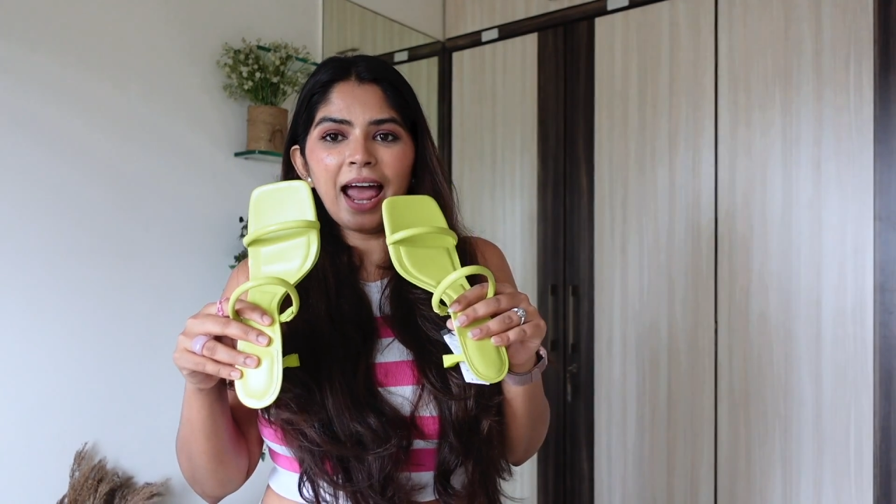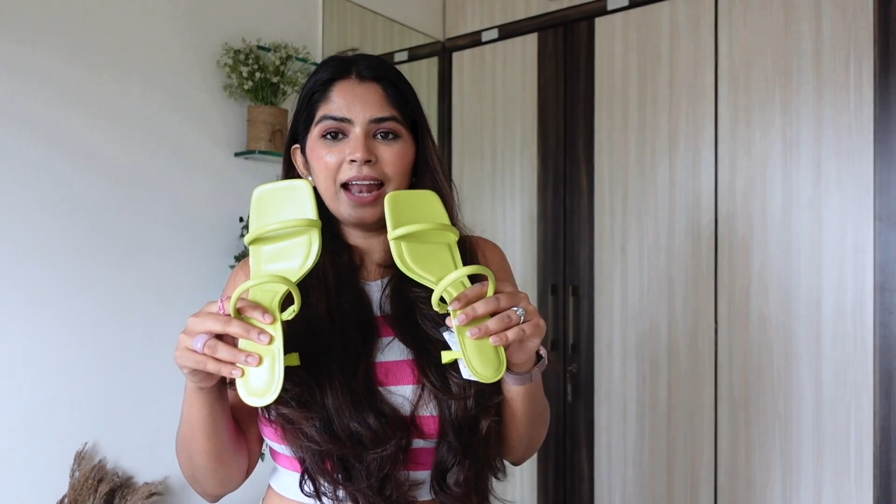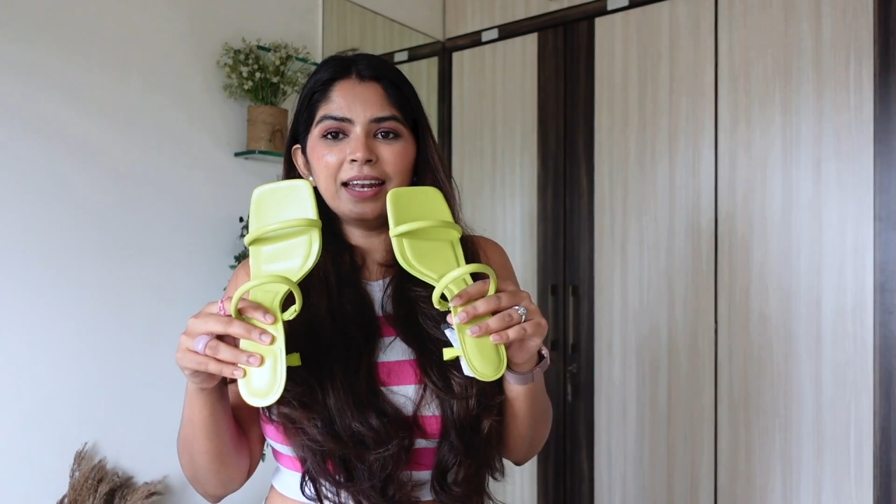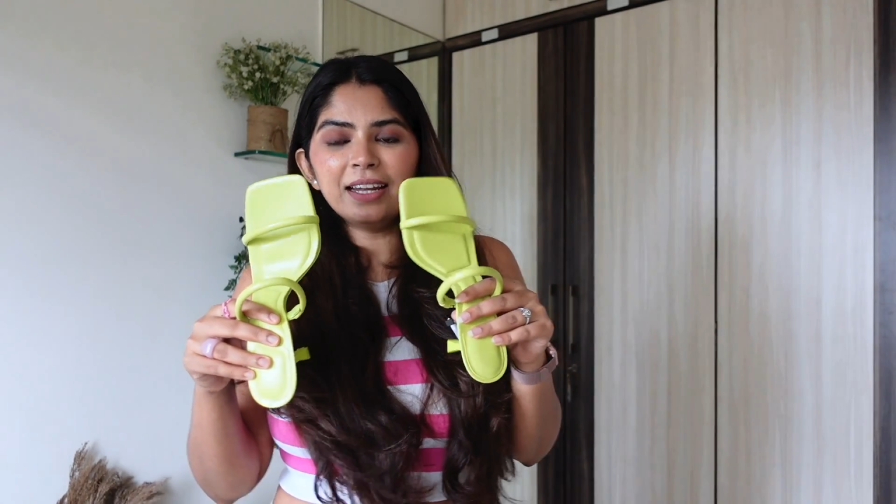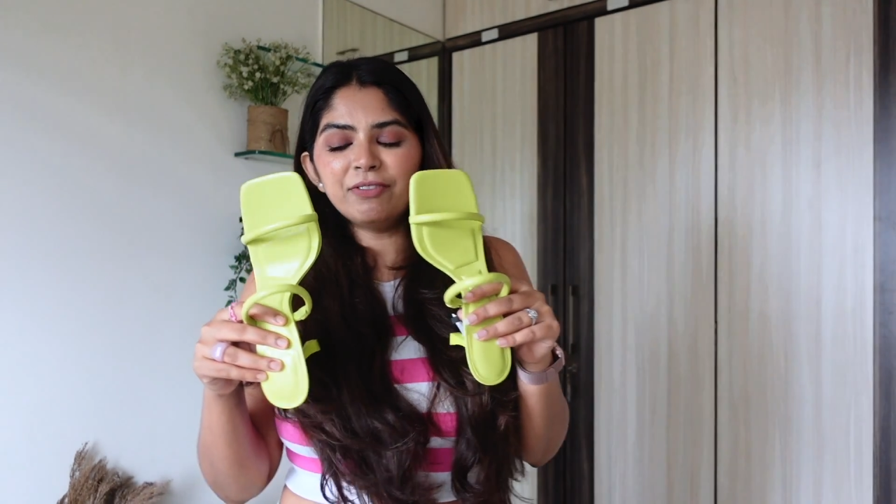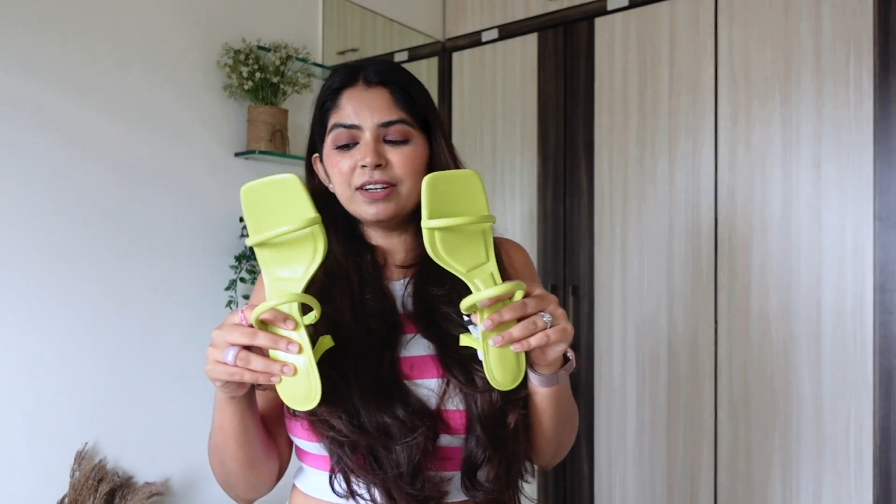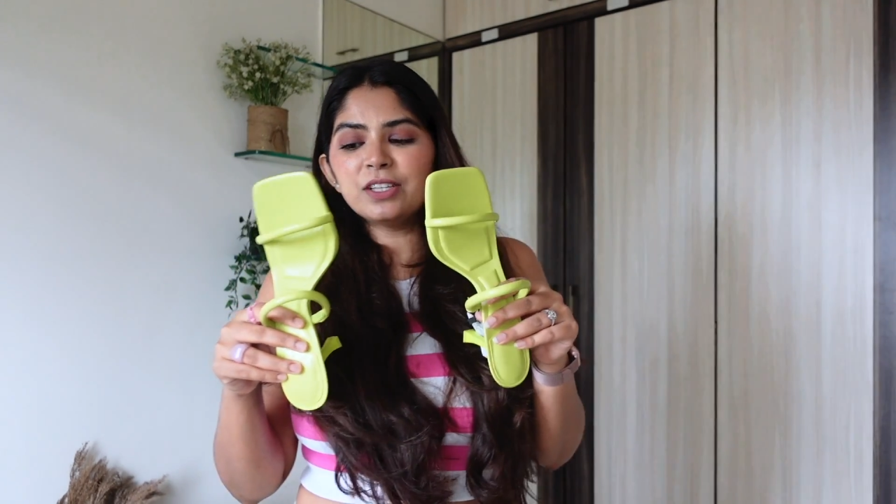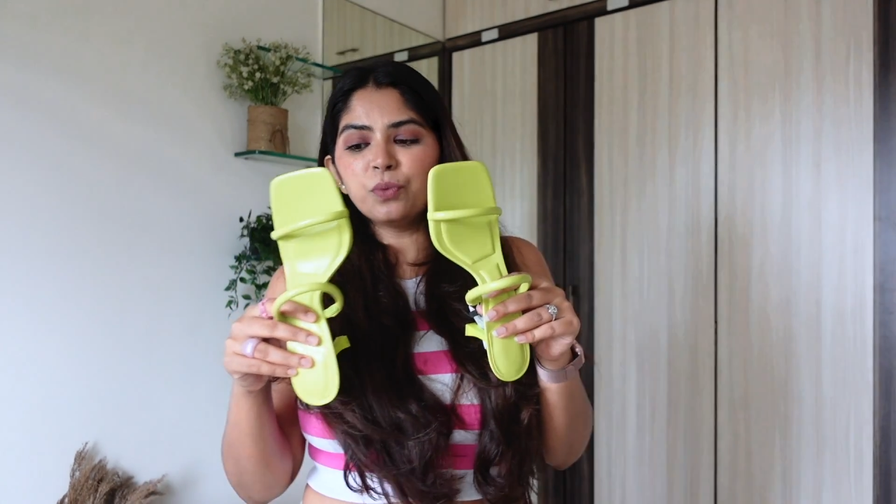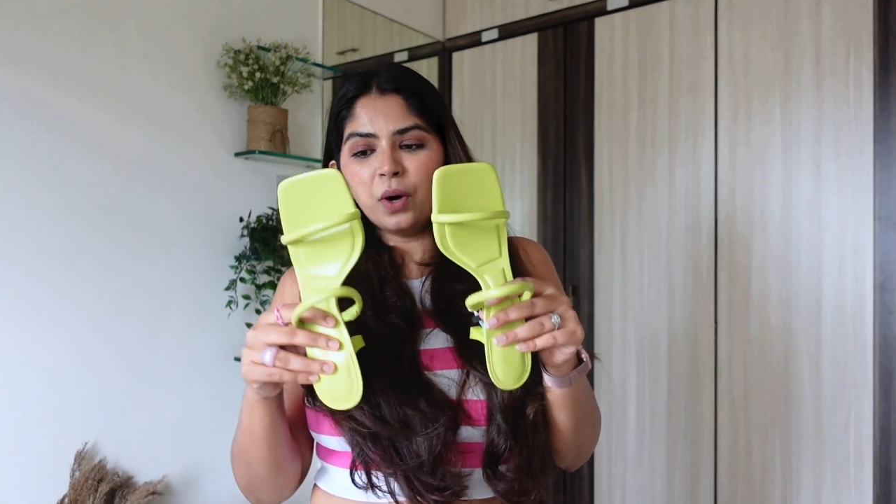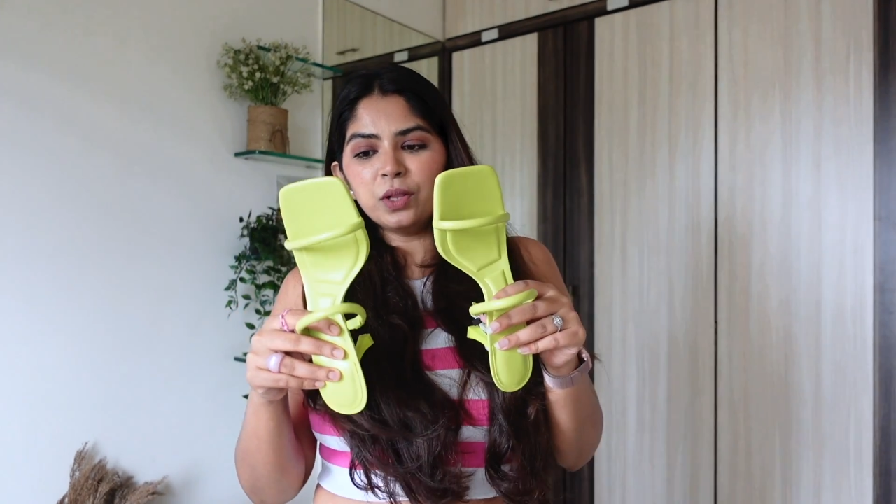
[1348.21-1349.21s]
and if
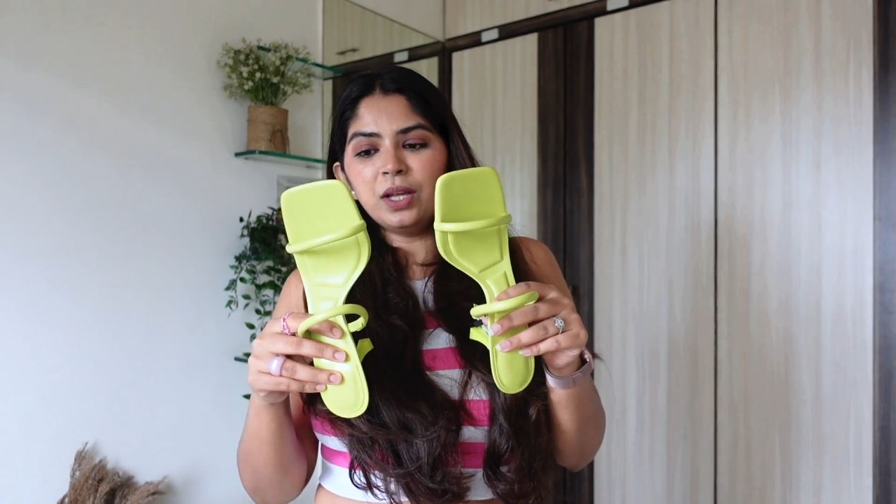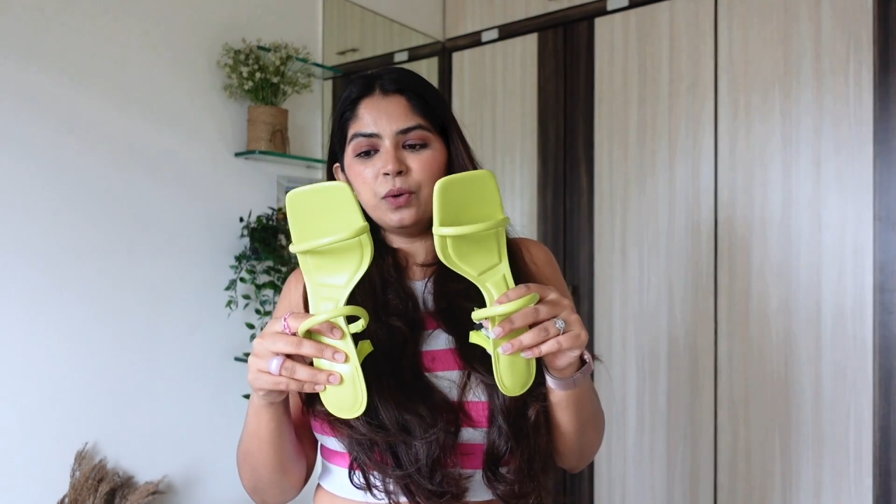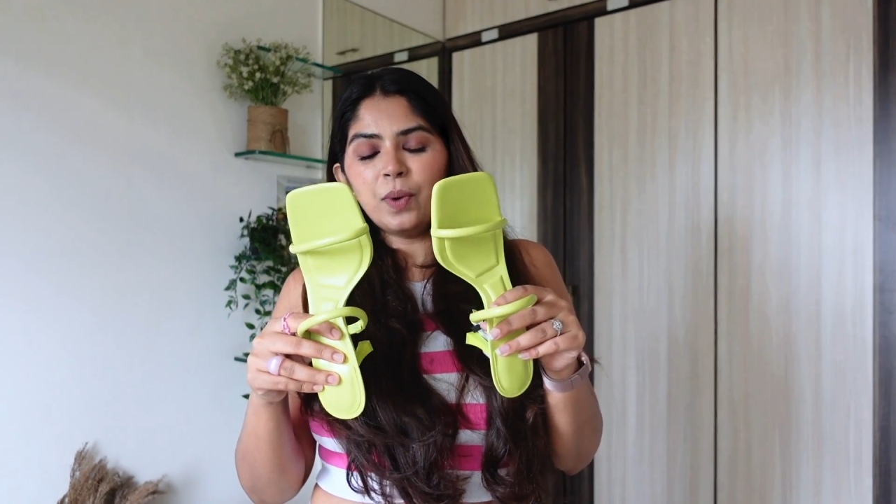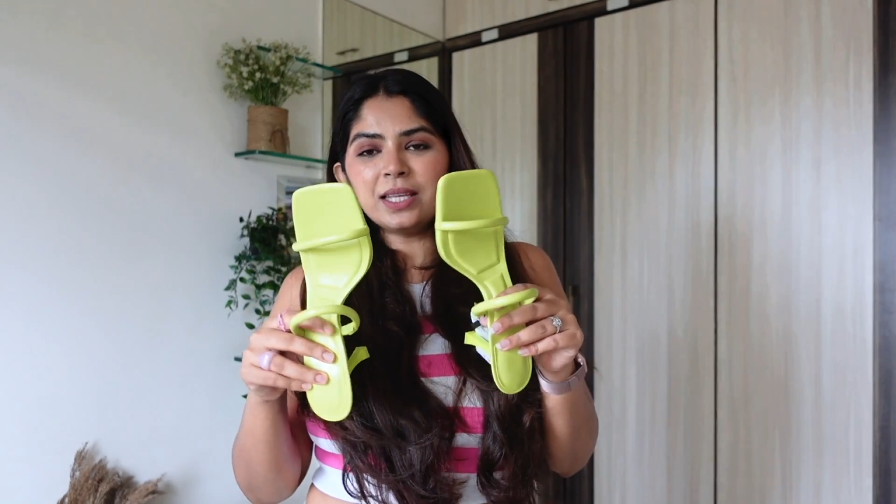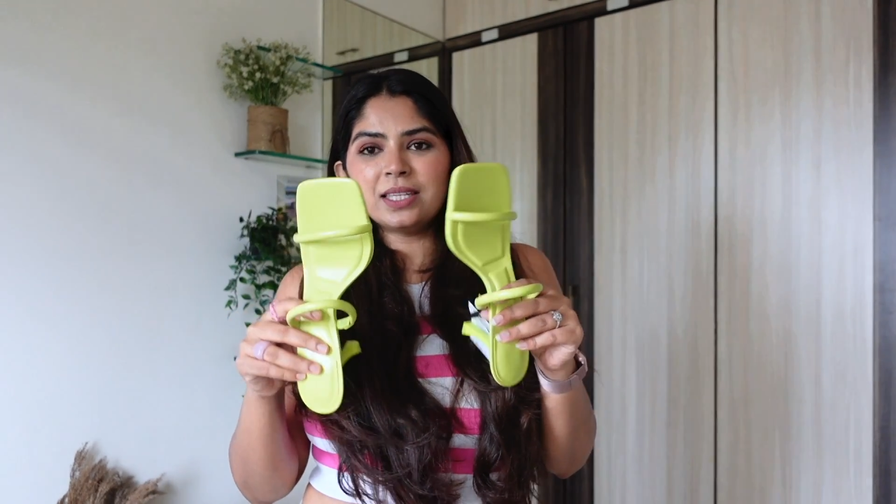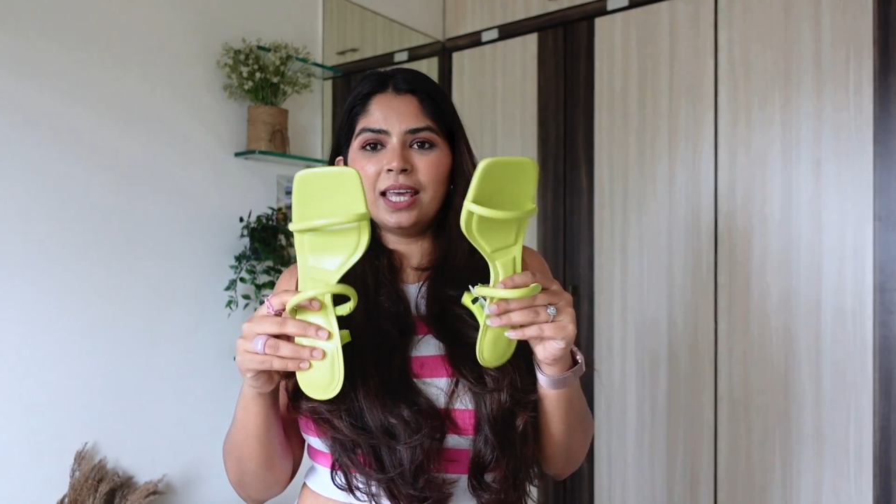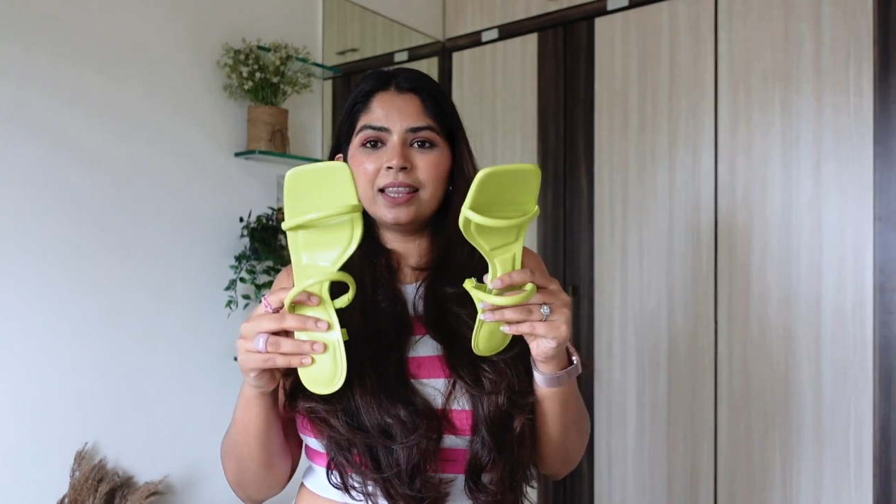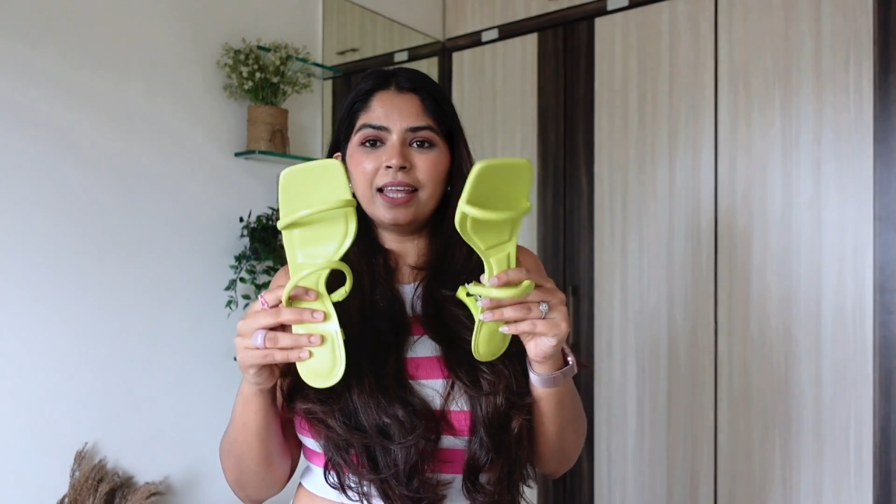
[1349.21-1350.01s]
it's worth investing,